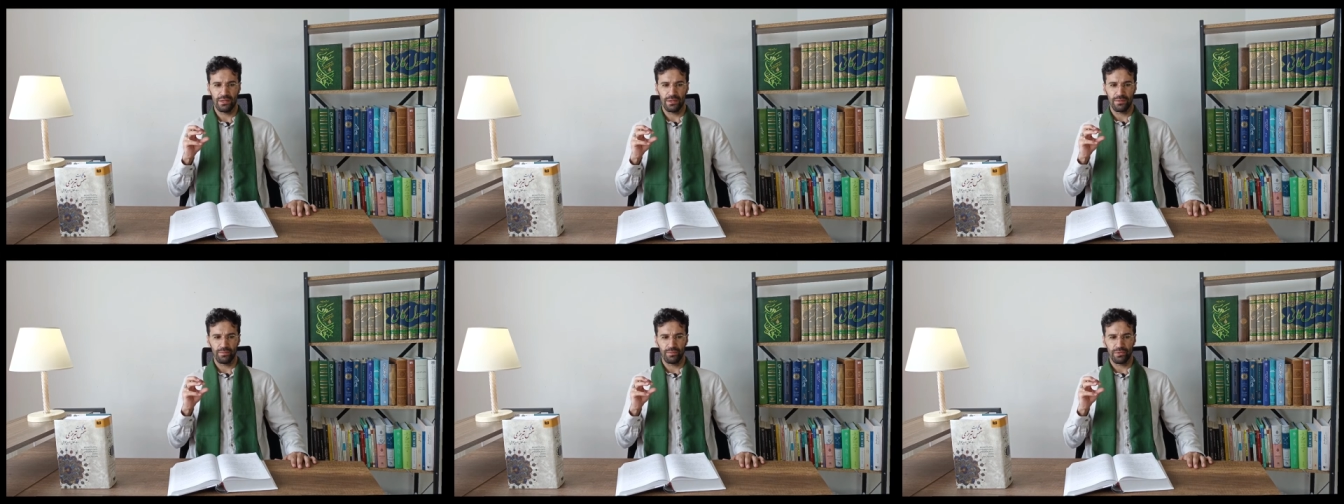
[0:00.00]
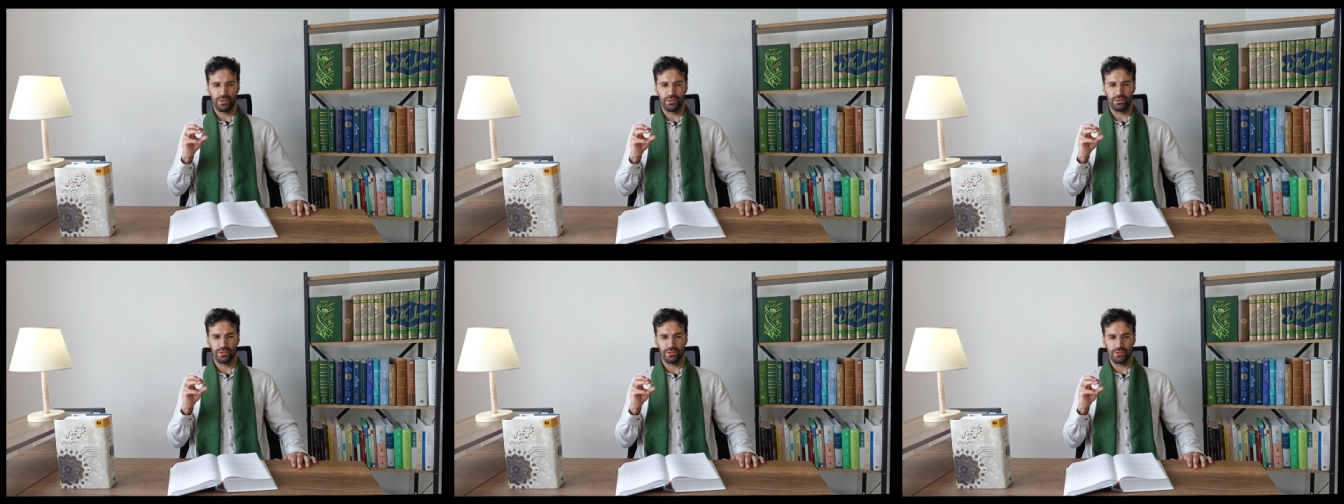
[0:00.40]
um,
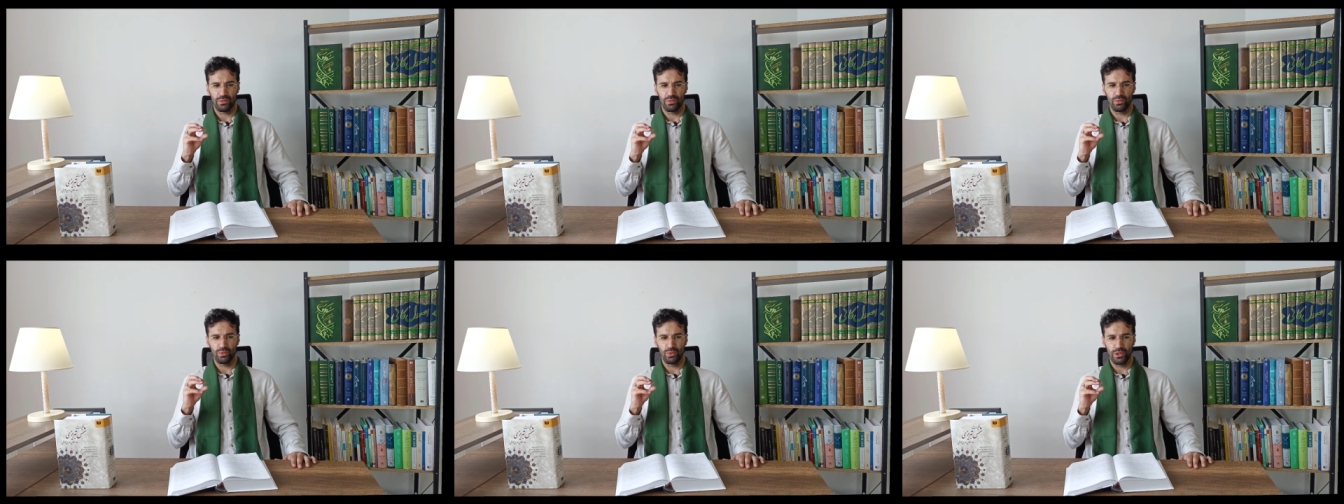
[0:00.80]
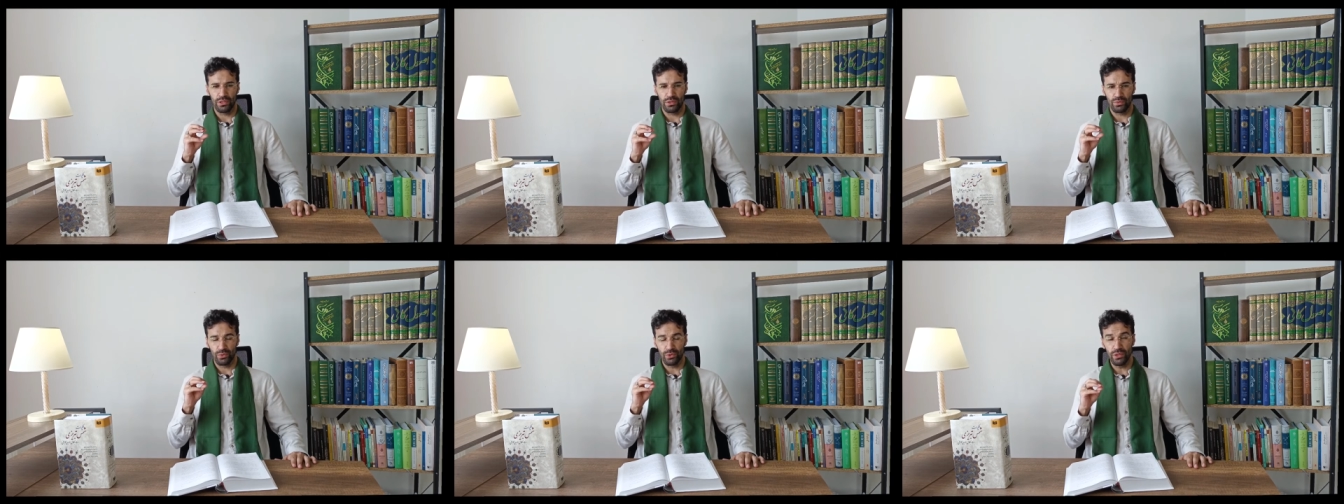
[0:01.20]
the, the, the,
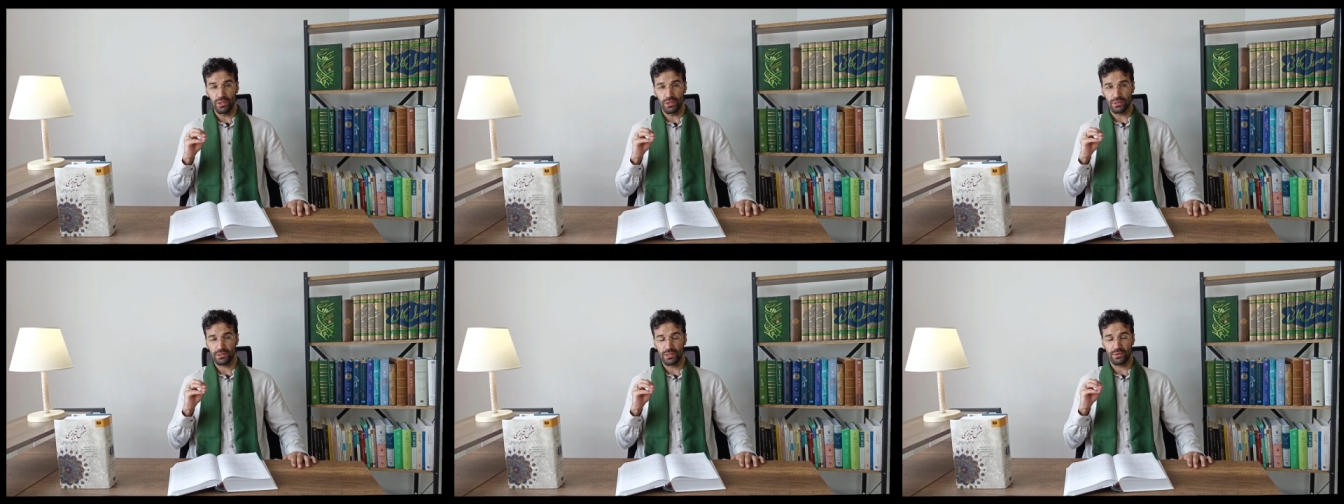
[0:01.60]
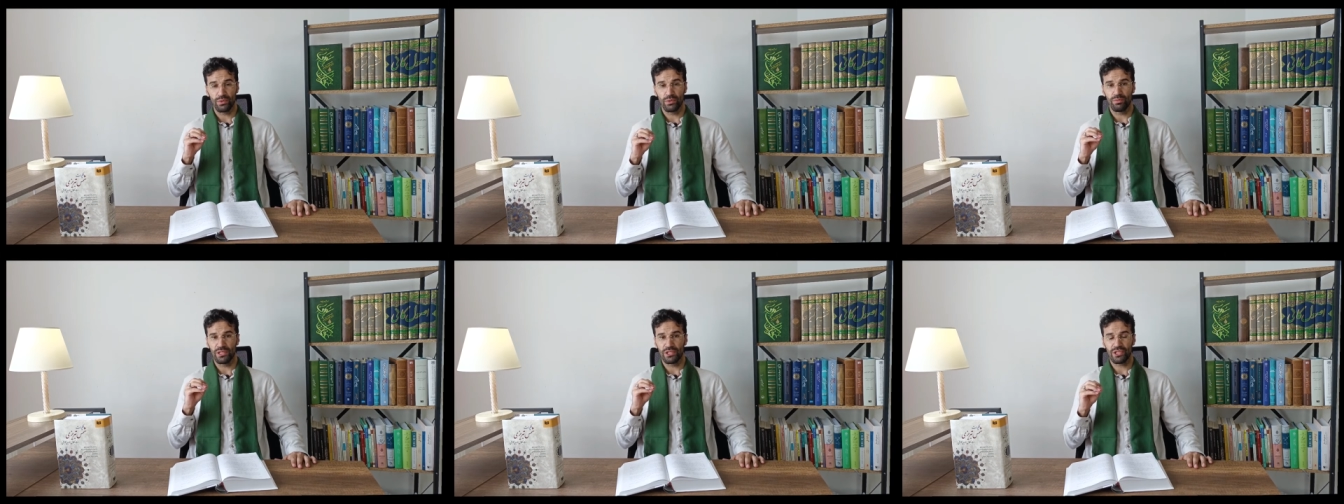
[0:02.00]
in the world there
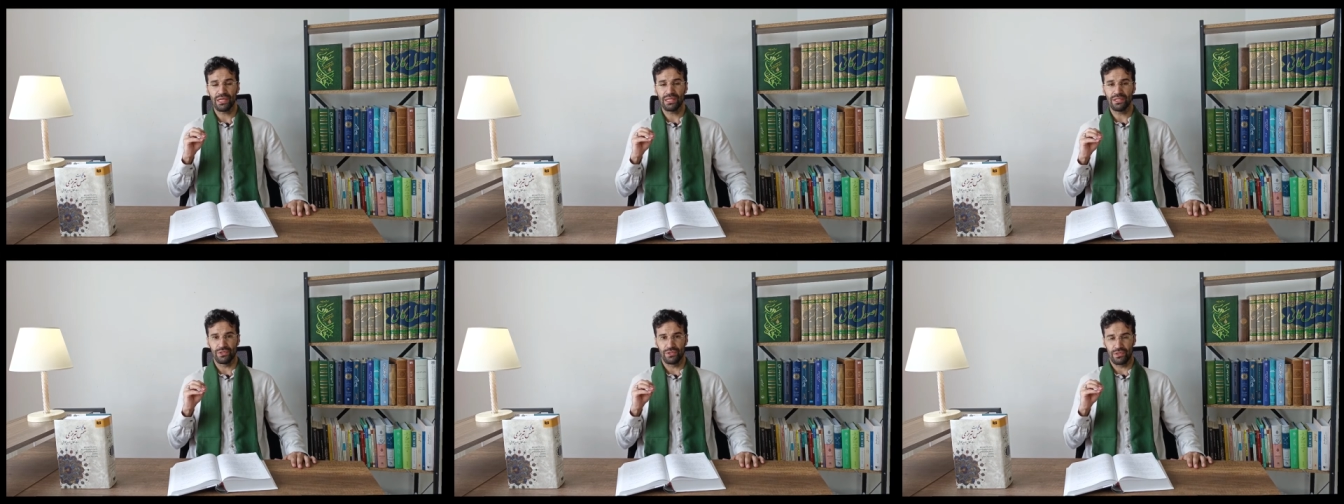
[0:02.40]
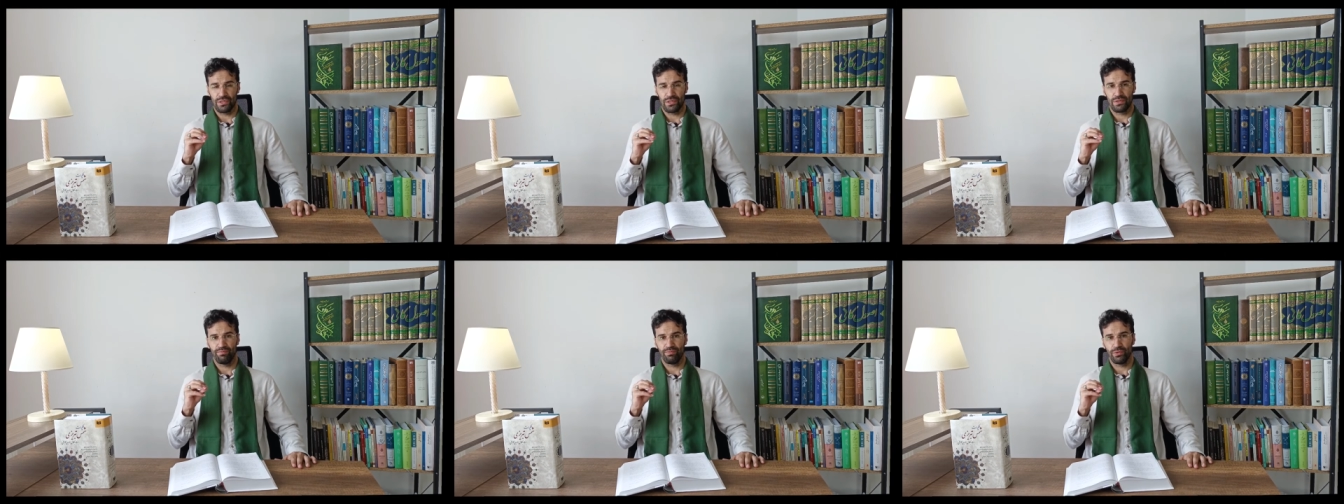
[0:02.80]
will be
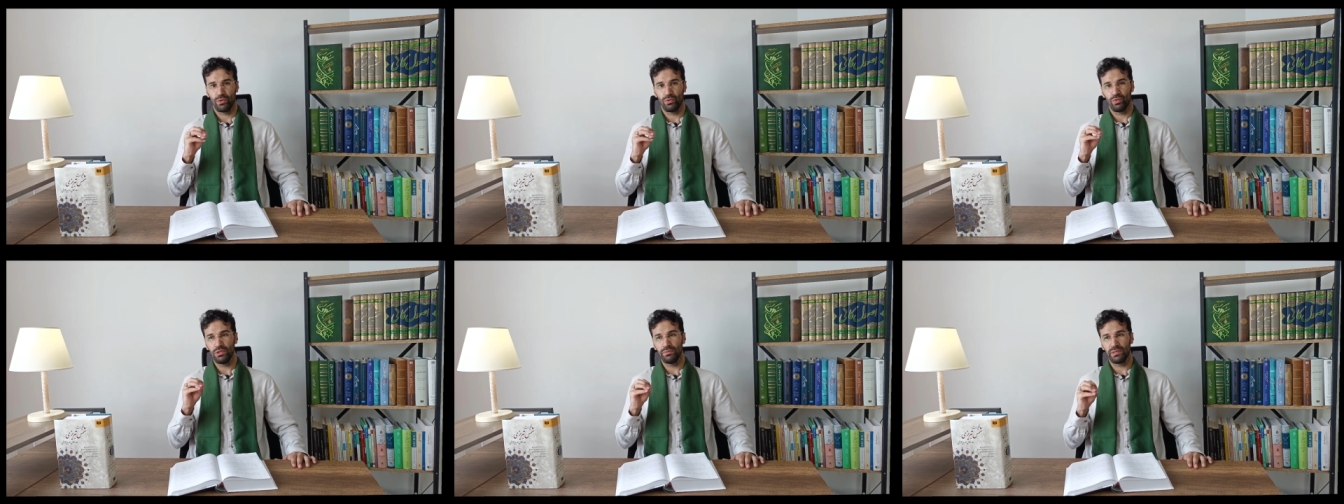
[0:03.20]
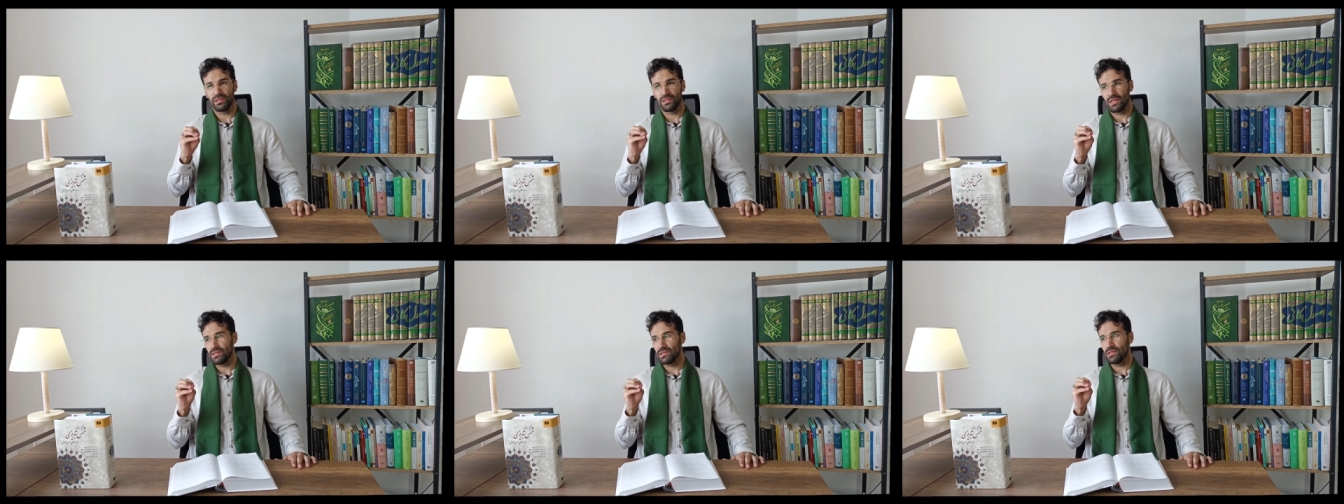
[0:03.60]
challenges you will be
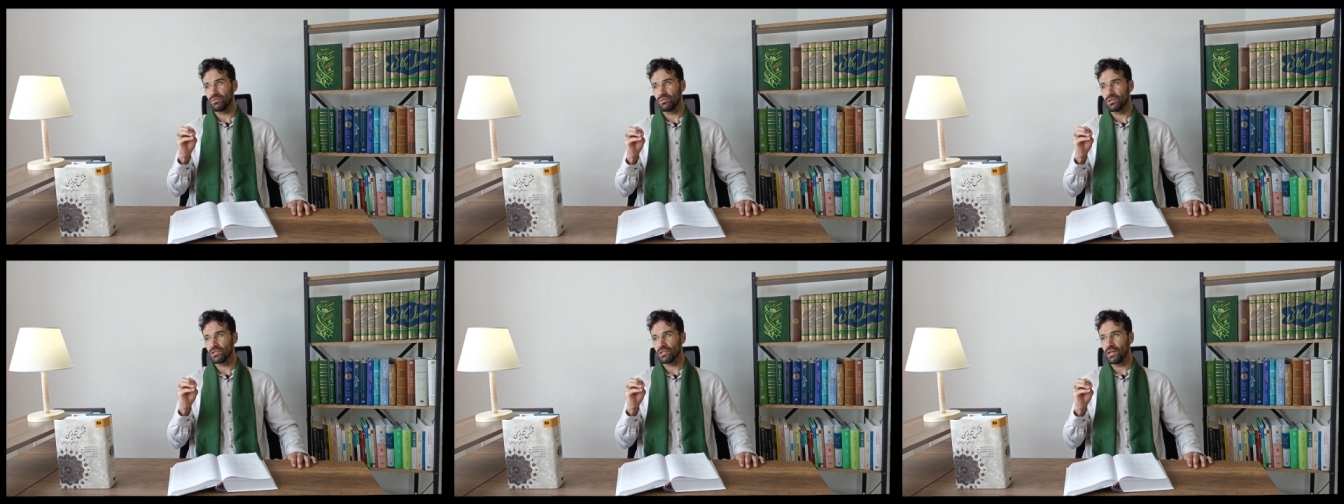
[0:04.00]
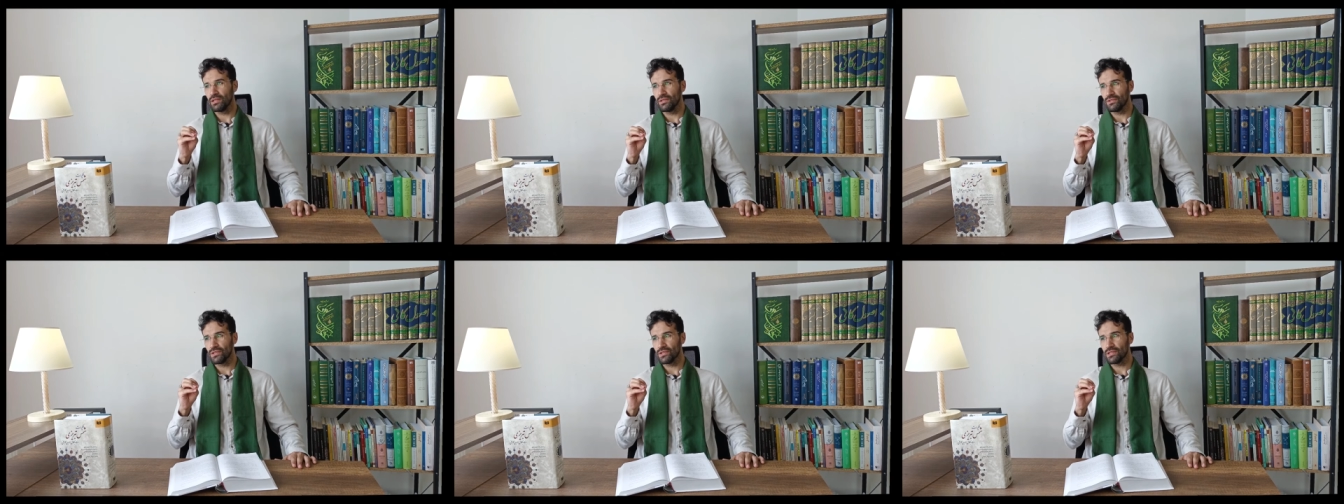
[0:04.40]
tested with
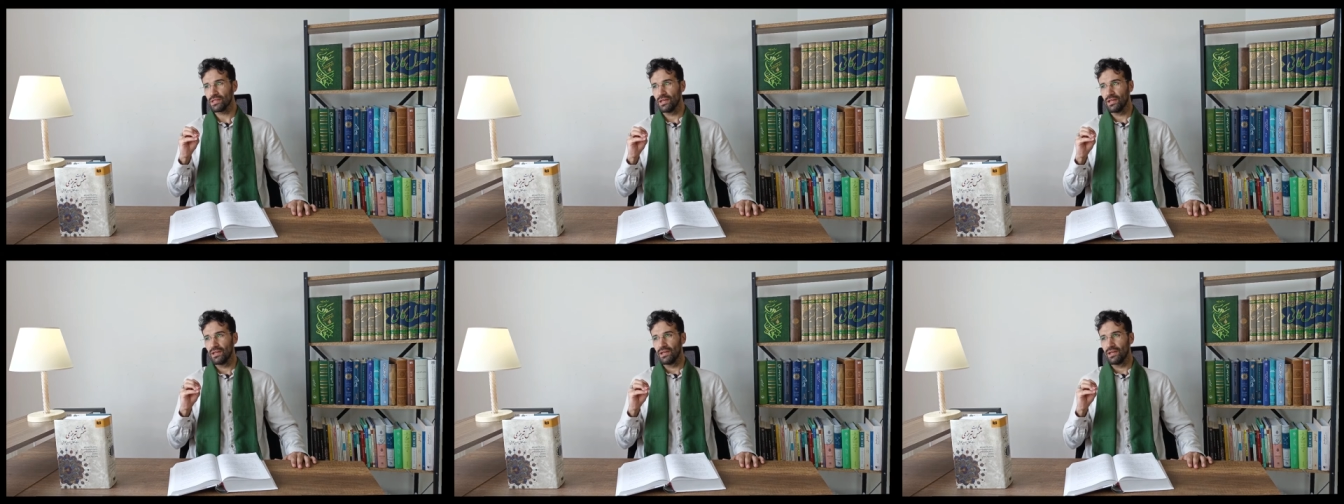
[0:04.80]
challenges